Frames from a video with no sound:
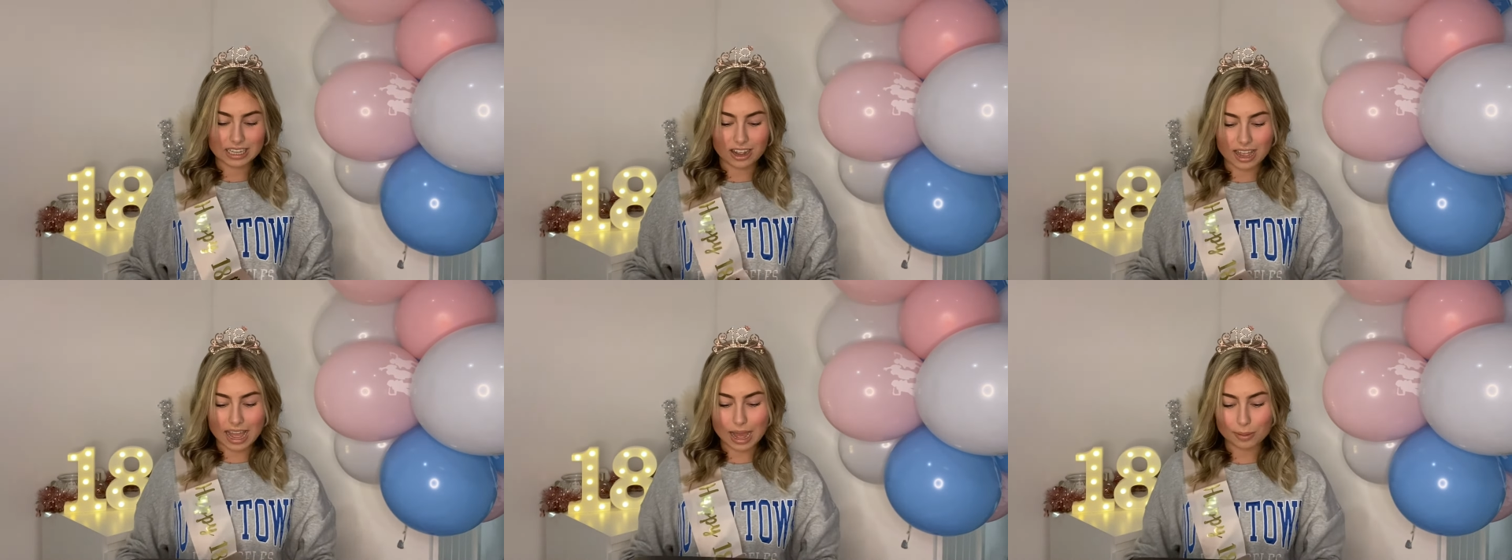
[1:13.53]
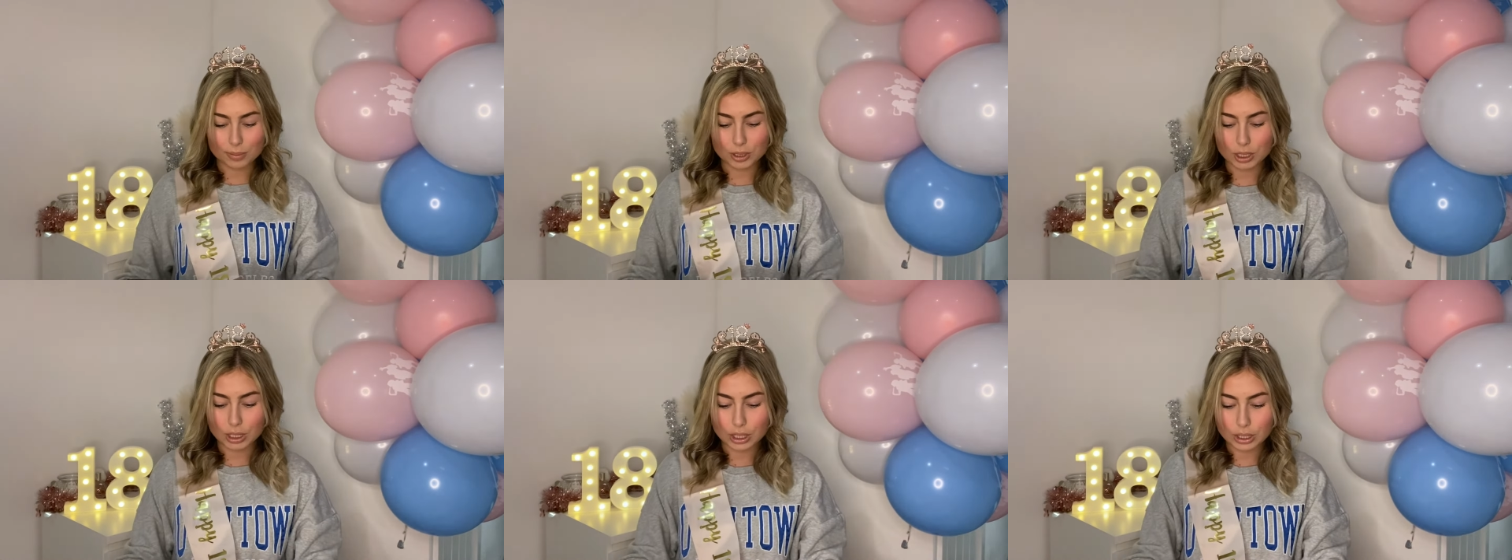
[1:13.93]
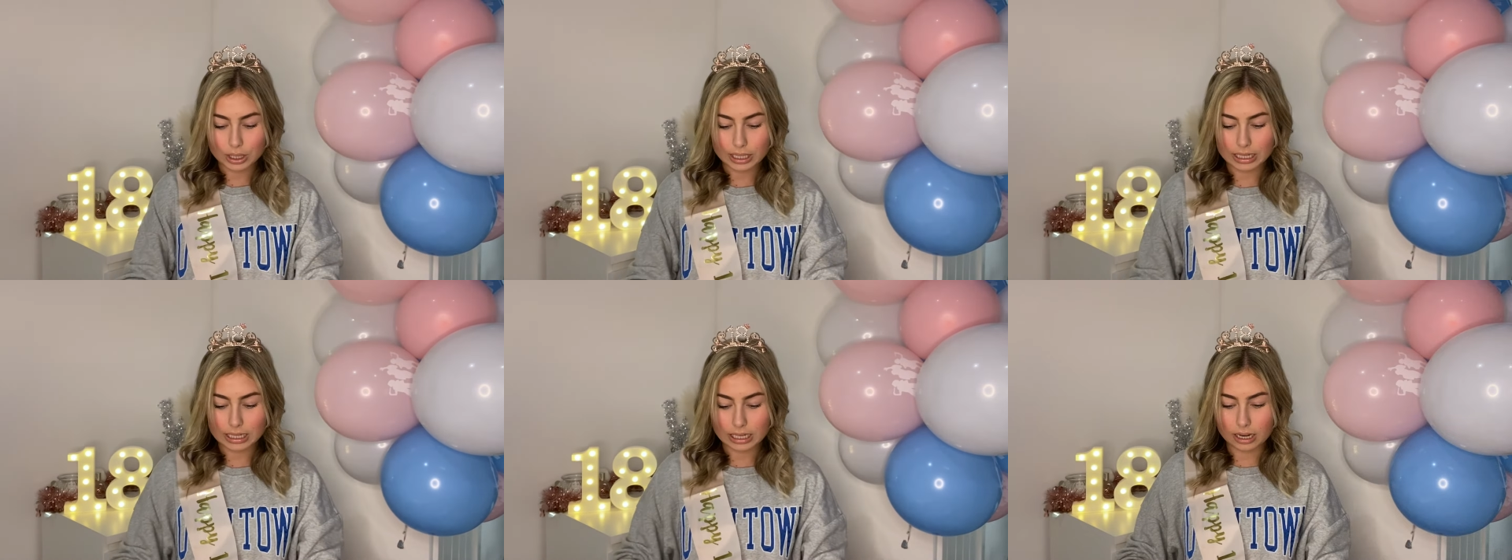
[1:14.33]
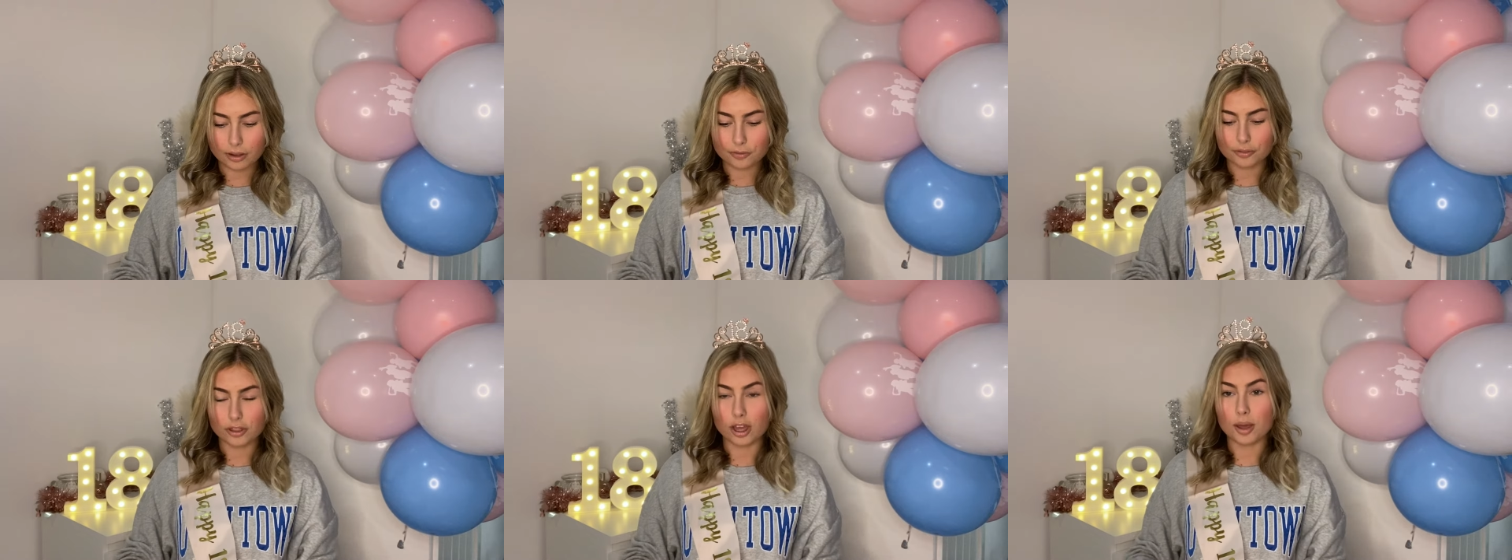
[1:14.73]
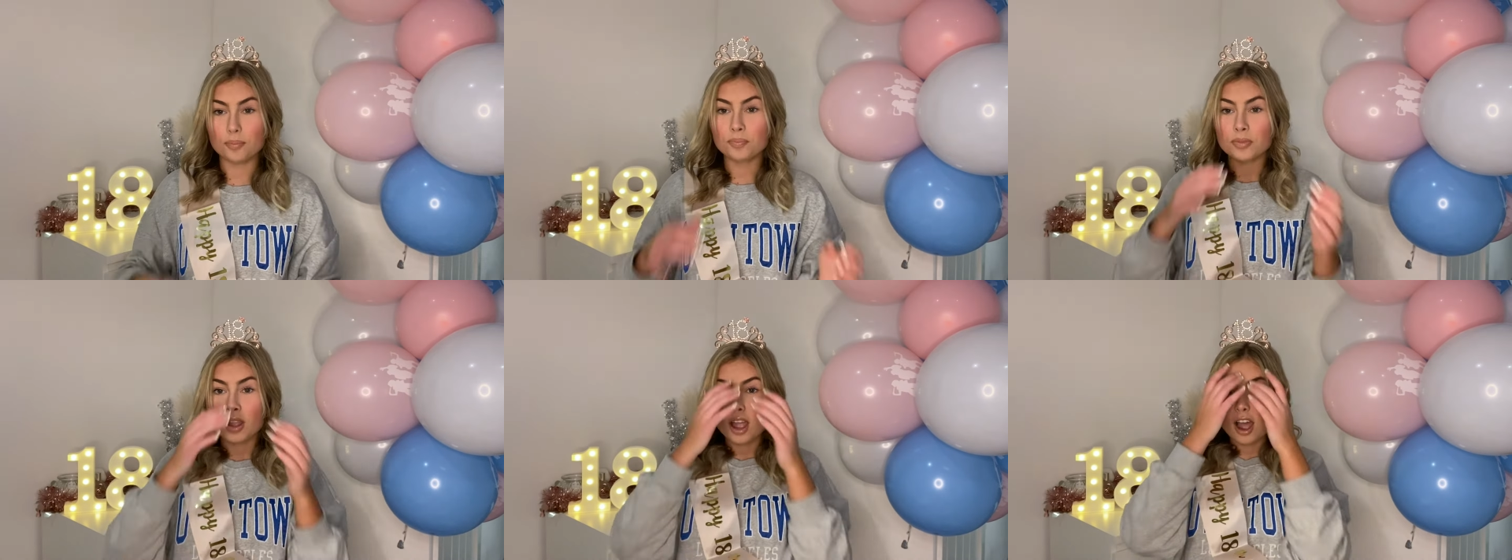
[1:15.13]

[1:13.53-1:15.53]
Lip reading: I absolutely love them.